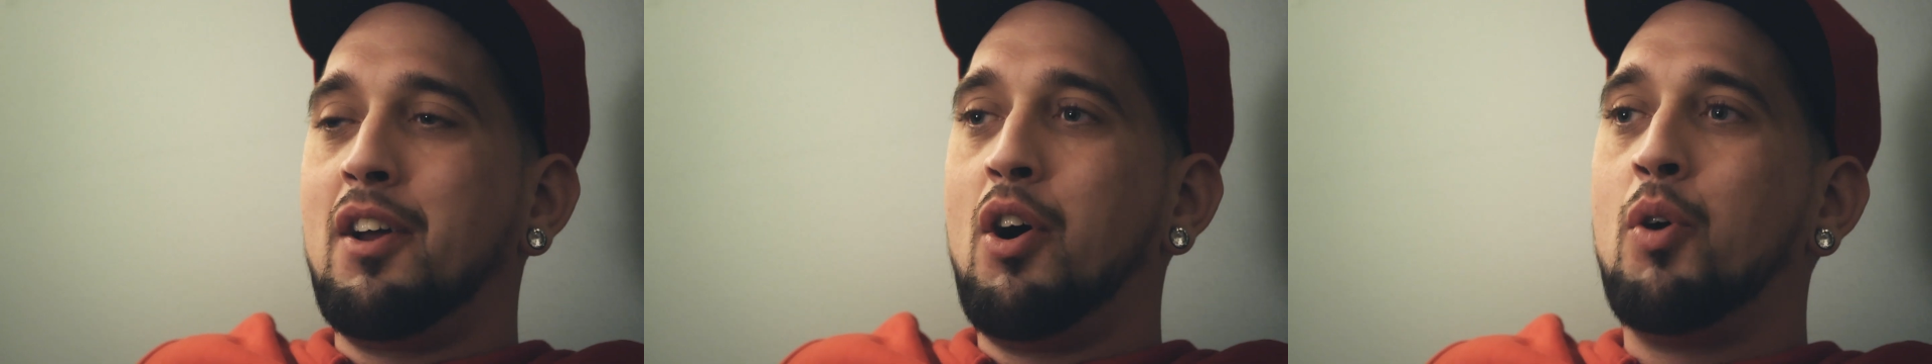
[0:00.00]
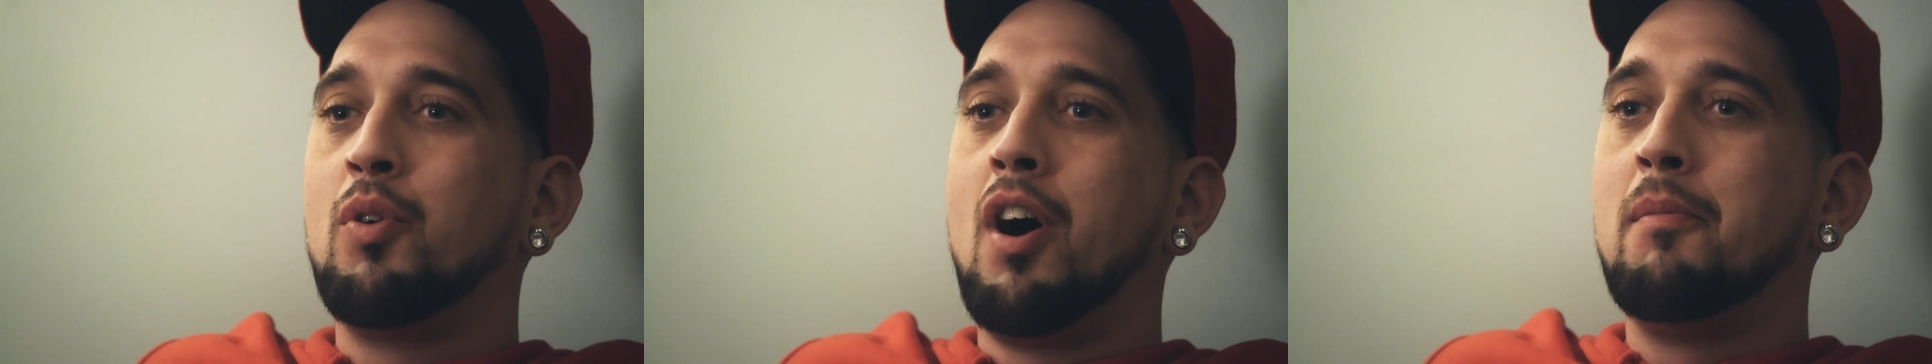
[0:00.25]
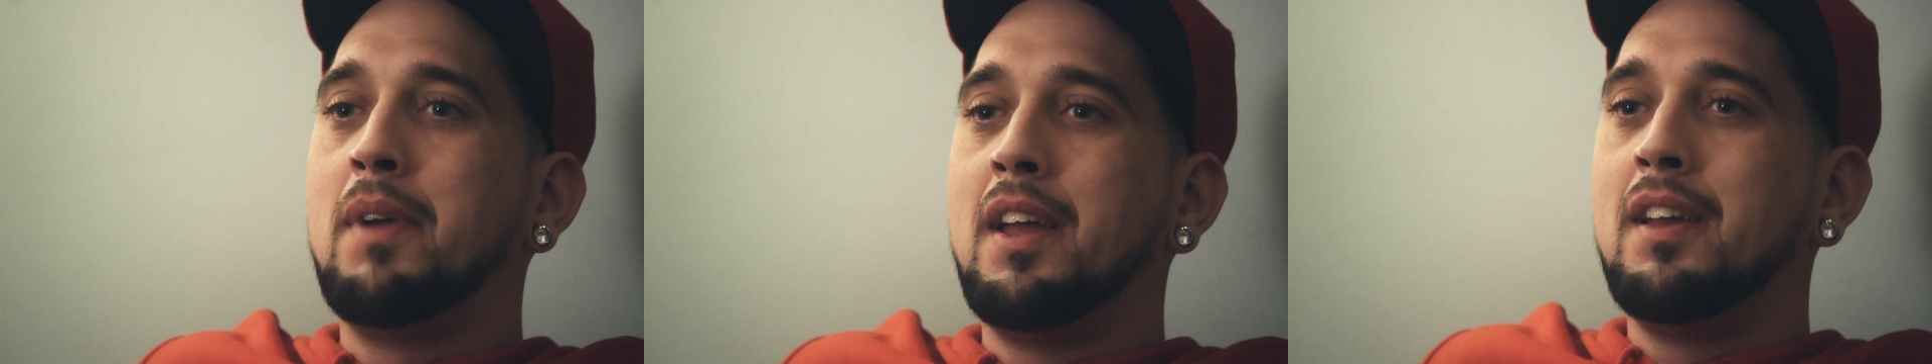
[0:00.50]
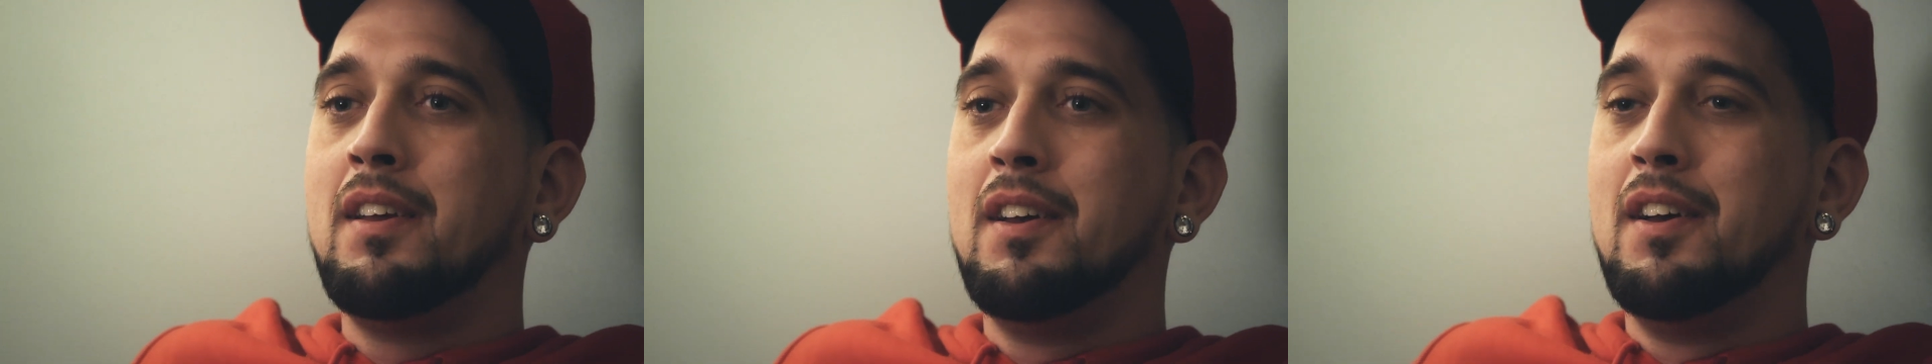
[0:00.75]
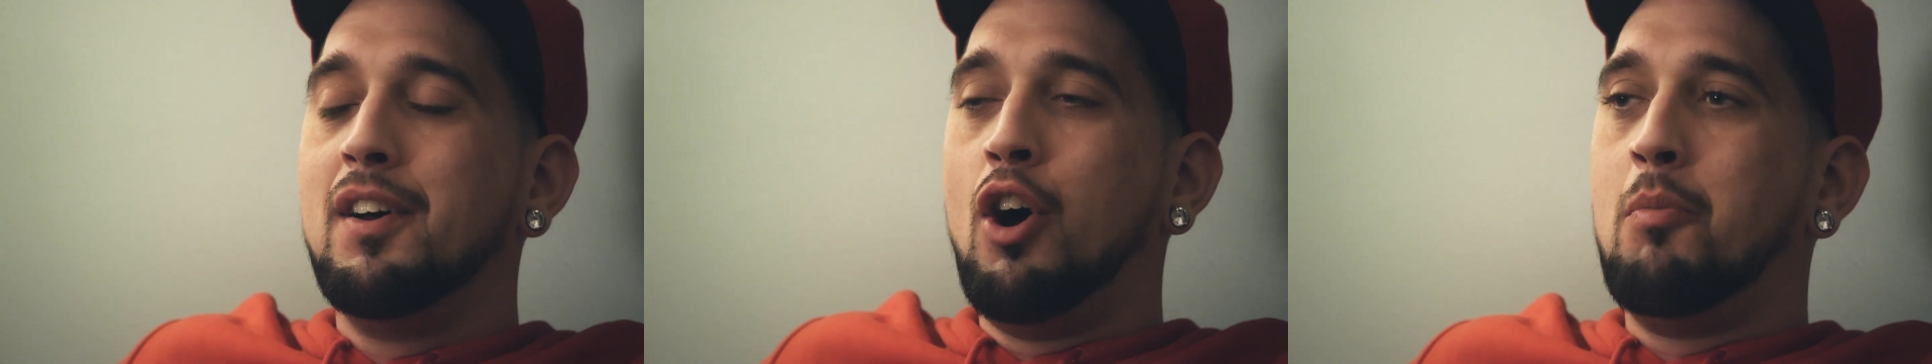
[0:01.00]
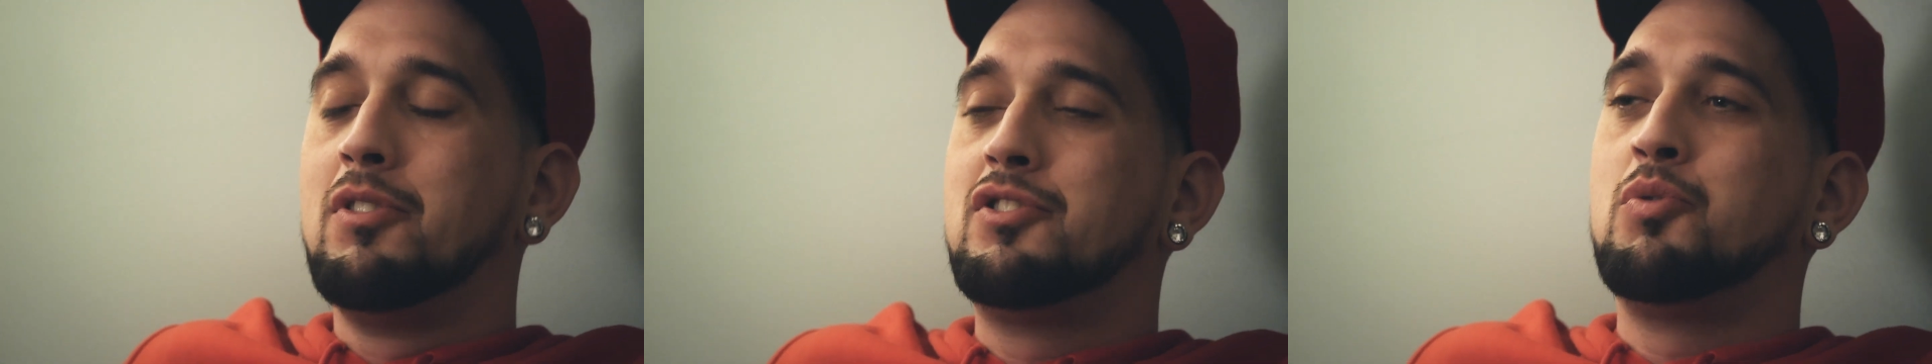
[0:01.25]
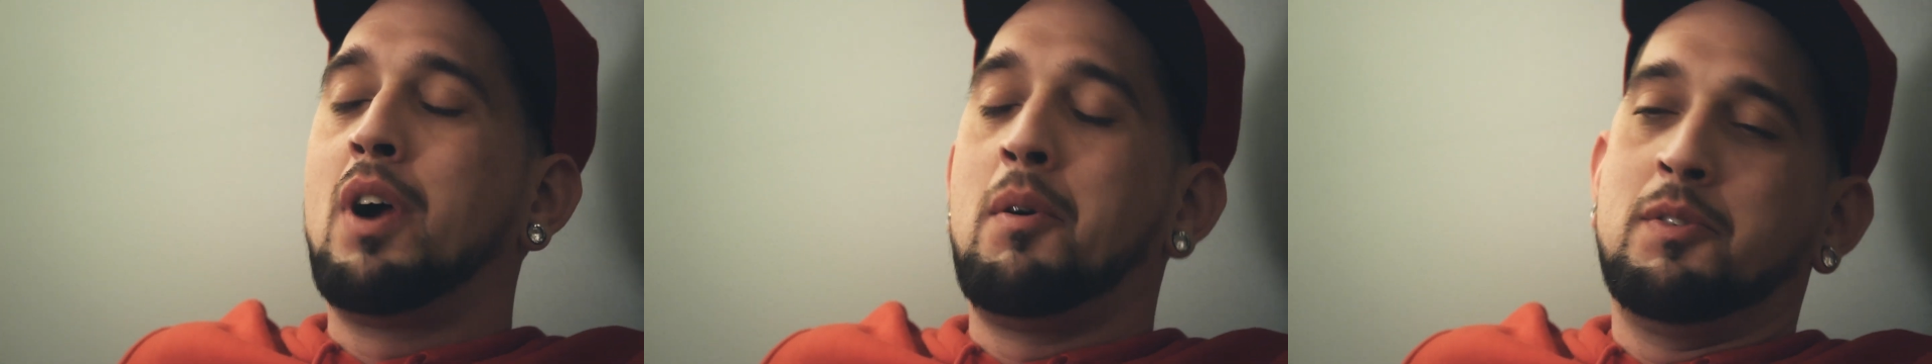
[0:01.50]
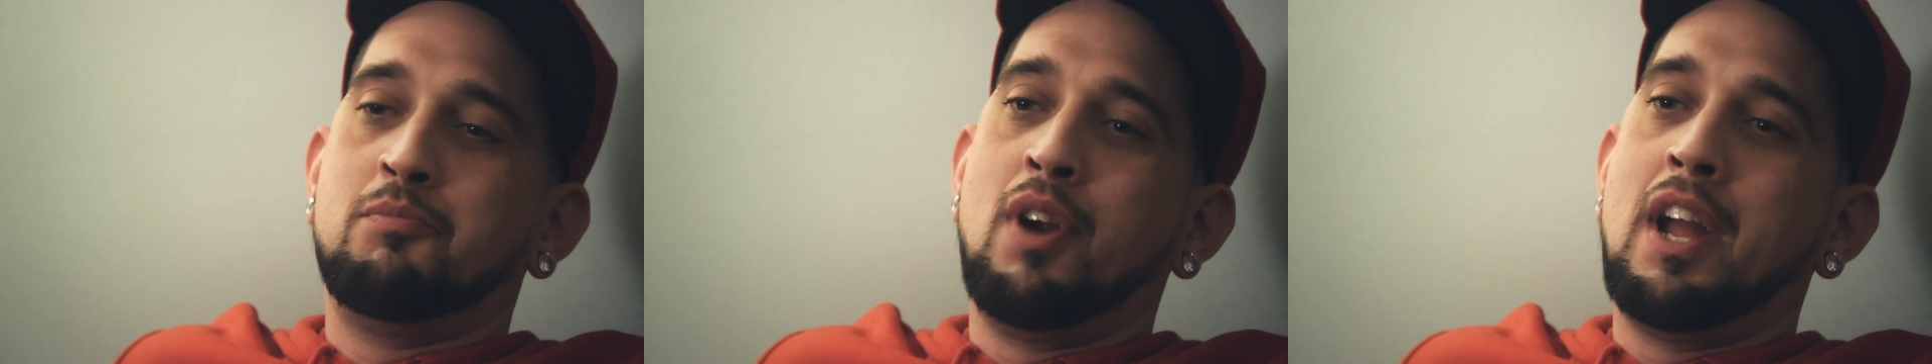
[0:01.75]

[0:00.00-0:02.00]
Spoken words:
had a hold on me, almost to where I was